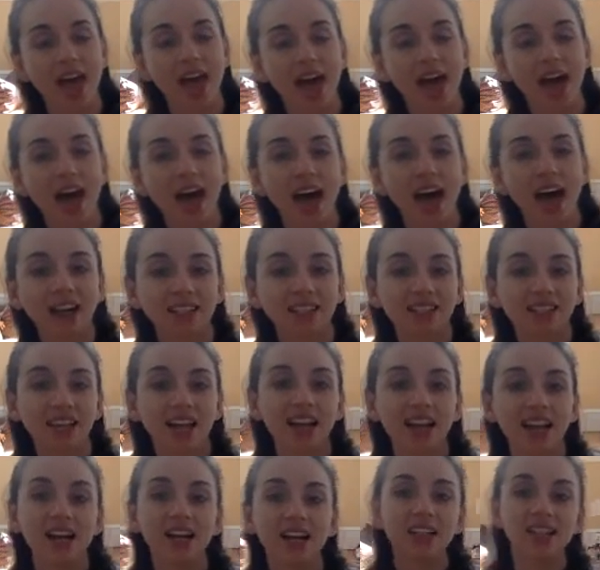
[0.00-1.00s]

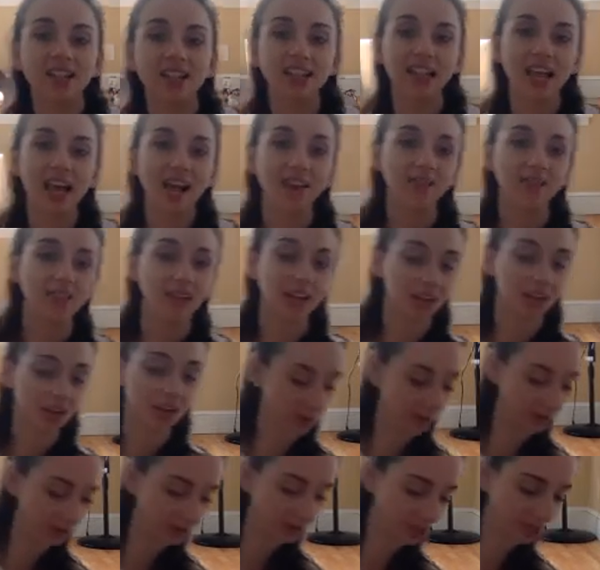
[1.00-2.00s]
Exhale, left
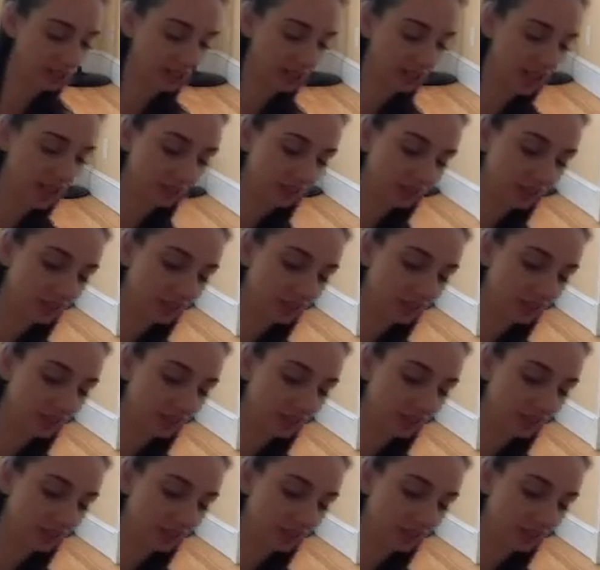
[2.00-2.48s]
elbow to the left